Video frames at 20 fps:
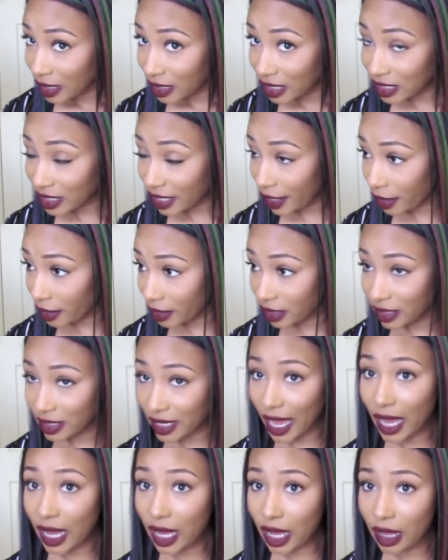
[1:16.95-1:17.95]
This hair did
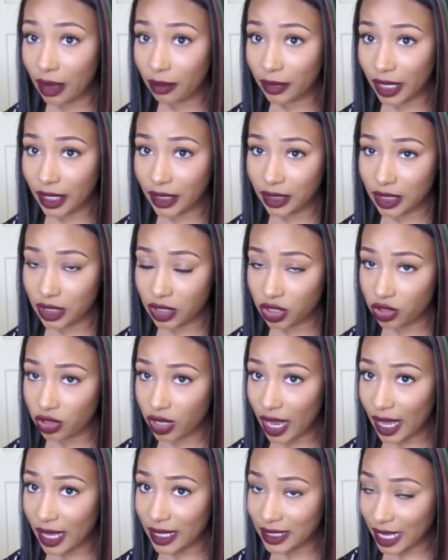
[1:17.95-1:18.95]
not come like this, you
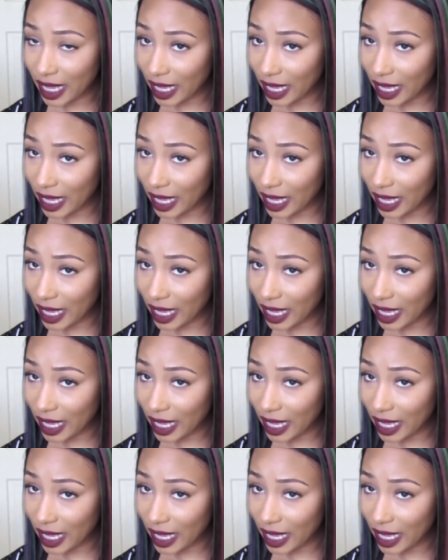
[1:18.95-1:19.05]
guys.